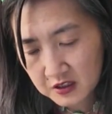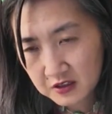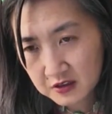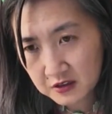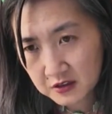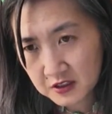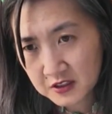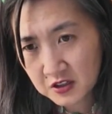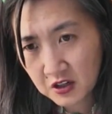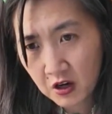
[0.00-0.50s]

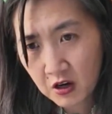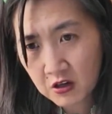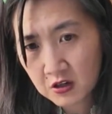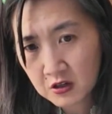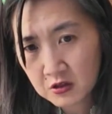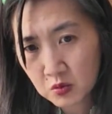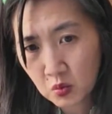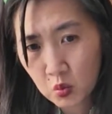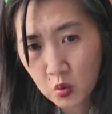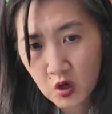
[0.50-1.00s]
It's all
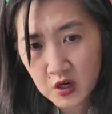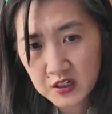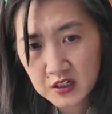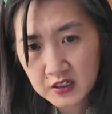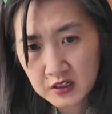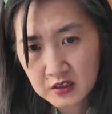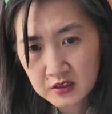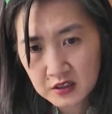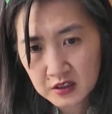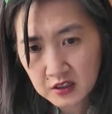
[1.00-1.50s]
on one
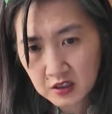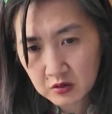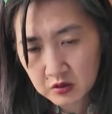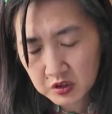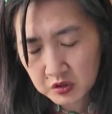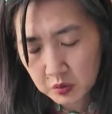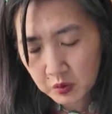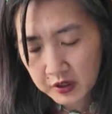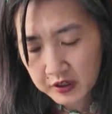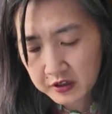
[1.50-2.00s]

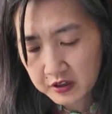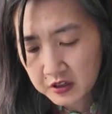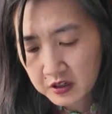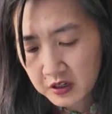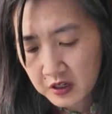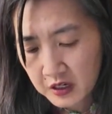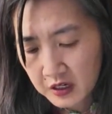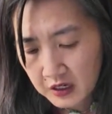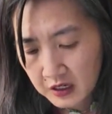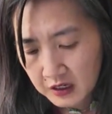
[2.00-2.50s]
continuous
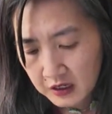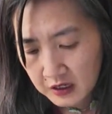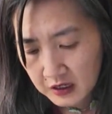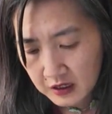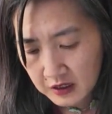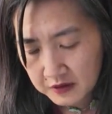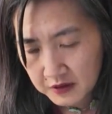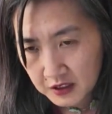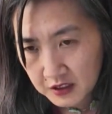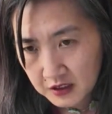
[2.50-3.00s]
wire
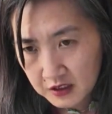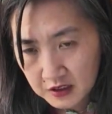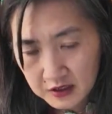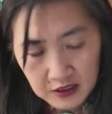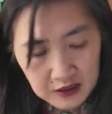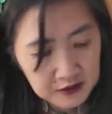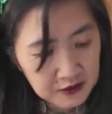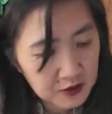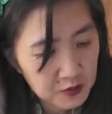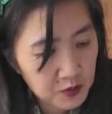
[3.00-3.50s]
and then
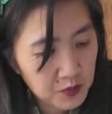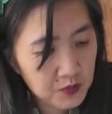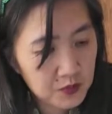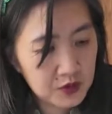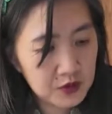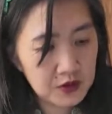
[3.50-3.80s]
connect them.